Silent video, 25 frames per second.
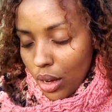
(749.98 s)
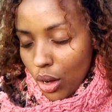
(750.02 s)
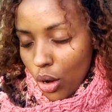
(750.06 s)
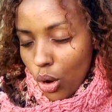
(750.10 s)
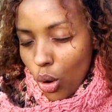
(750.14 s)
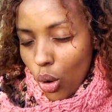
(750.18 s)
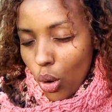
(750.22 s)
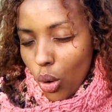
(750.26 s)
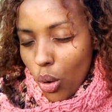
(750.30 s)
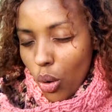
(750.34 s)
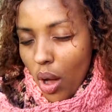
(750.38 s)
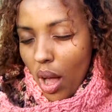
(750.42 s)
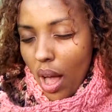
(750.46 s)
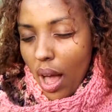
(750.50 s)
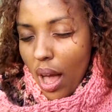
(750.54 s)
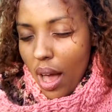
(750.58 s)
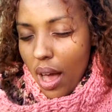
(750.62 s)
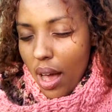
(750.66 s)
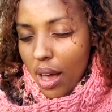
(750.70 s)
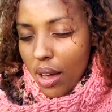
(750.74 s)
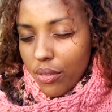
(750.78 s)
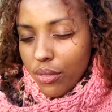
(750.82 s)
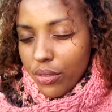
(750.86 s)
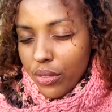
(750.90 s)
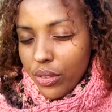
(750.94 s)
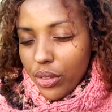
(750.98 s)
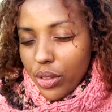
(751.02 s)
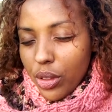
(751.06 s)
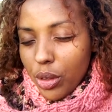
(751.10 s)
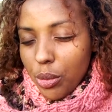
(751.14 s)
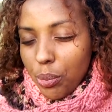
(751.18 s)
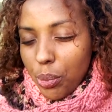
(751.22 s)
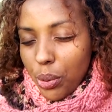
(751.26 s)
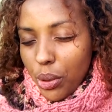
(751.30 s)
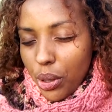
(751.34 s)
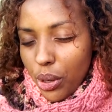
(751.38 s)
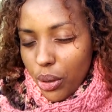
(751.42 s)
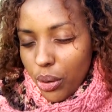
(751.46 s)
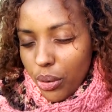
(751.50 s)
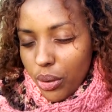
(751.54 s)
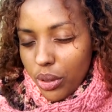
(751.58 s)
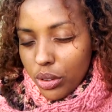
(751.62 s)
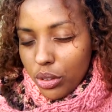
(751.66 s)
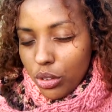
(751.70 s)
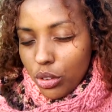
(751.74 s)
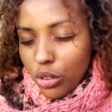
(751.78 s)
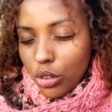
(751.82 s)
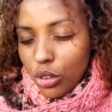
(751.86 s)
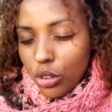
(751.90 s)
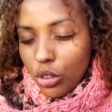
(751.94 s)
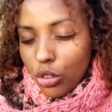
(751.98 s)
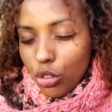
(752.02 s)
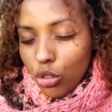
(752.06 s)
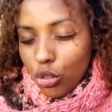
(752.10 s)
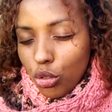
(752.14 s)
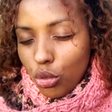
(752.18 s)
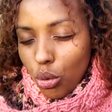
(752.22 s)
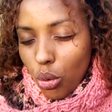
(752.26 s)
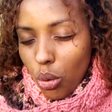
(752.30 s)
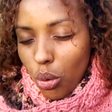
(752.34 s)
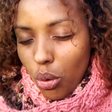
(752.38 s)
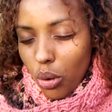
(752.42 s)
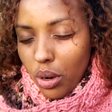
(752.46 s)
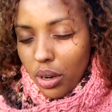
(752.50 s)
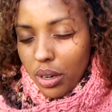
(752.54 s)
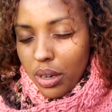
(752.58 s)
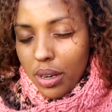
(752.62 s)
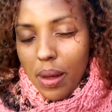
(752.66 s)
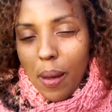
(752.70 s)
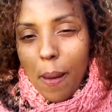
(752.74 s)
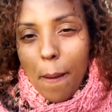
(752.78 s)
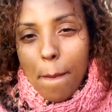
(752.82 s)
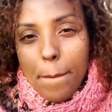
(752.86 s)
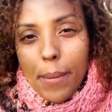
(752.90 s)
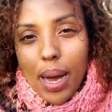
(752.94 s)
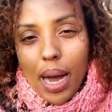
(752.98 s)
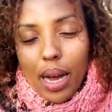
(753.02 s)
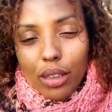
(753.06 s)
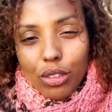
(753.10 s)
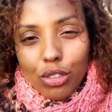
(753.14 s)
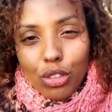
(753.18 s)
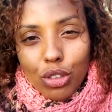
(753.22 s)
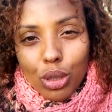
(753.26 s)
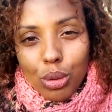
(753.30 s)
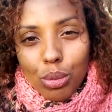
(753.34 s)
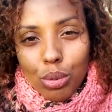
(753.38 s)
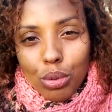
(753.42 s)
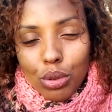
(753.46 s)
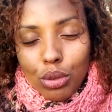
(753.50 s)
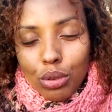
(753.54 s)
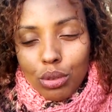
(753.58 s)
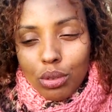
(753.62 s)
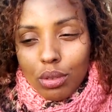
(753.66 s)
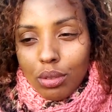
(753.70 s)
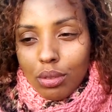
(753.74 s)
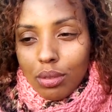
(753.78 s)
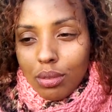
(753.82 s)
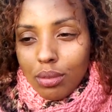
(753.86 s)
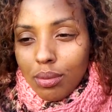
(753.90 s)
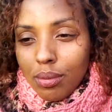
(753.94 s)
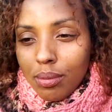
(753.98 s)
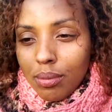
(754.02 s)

and go have the purest joy imaginable,